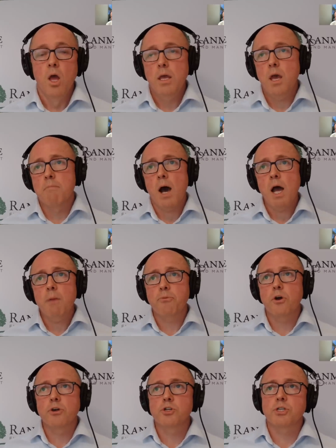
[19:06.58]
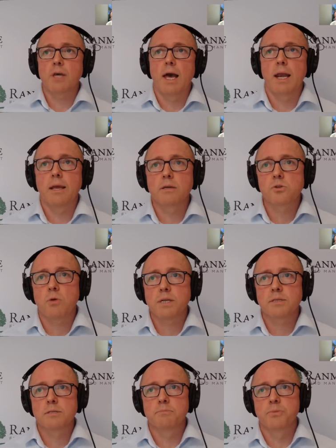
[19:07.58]
Yeah, my approach, Alec, is
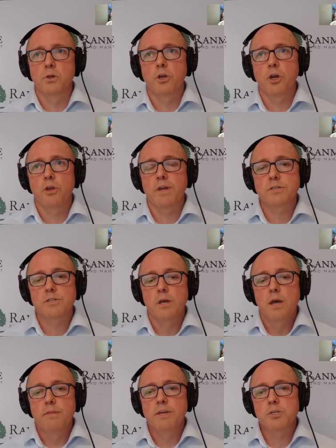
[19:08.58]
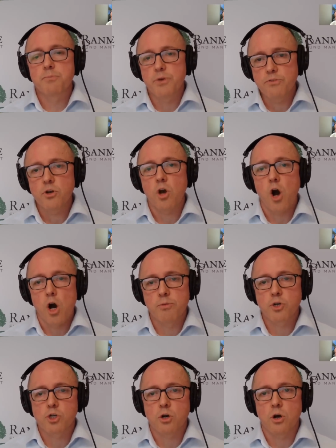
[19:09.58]
quite simple. You know, there's there's a bit of an
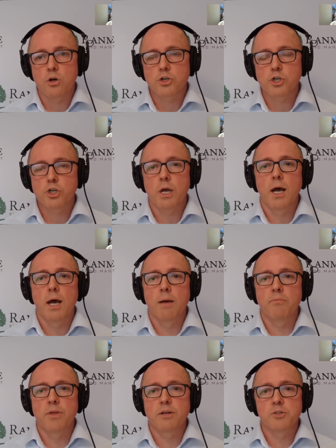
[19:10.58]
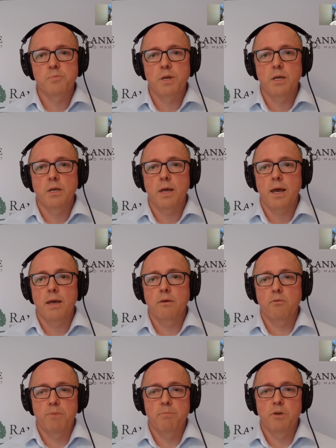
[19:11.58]
arbitrage um, that has been
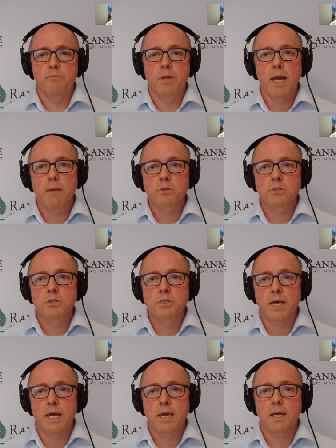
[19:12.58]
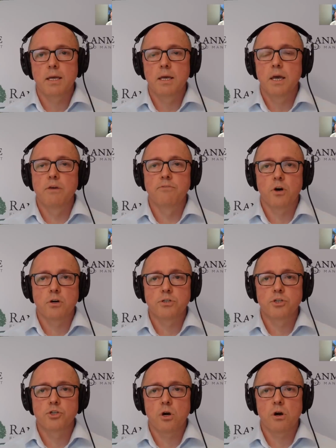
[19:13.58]
uh, people have been able to take
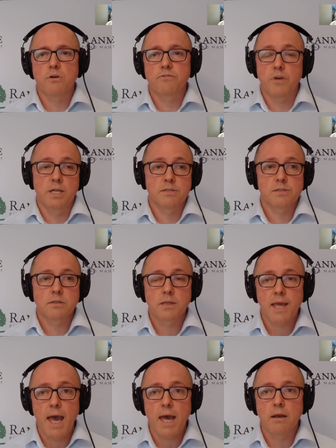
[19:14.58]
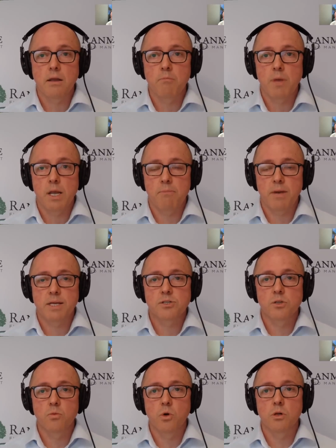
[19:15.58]
advantage of and still can in many
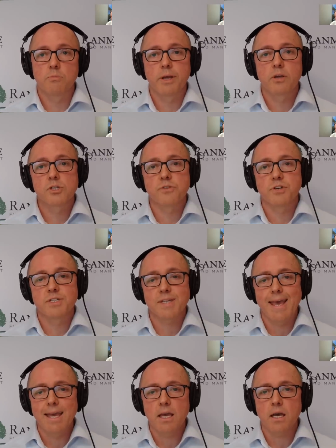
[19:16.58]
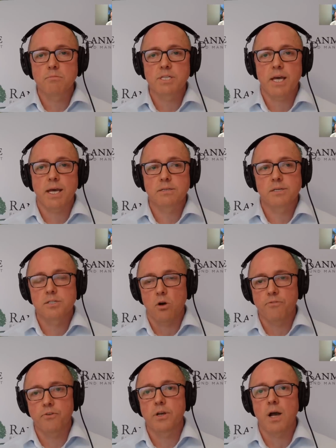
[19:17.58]
places in the world because if it's income tax it's
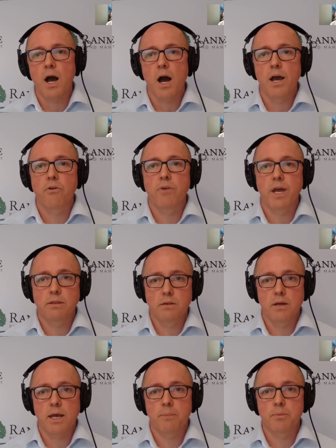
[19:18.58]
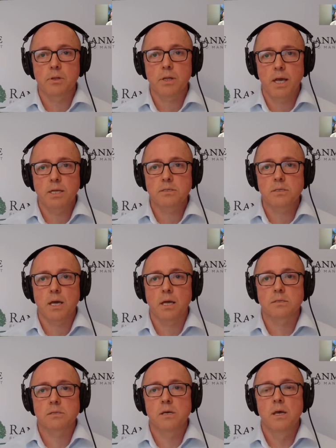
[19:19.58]
often at a higher rate than capital gains
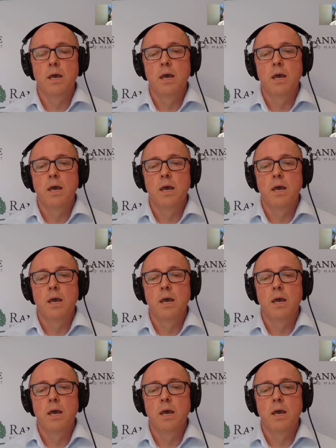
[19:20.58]
tax